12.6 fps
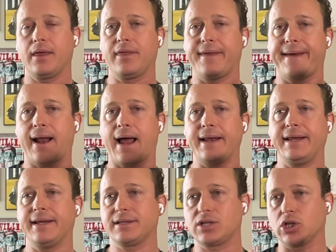that I
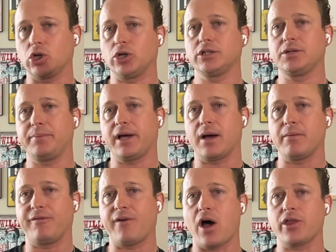needed to learn to
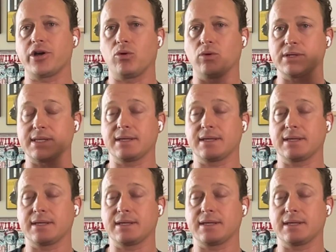become a father was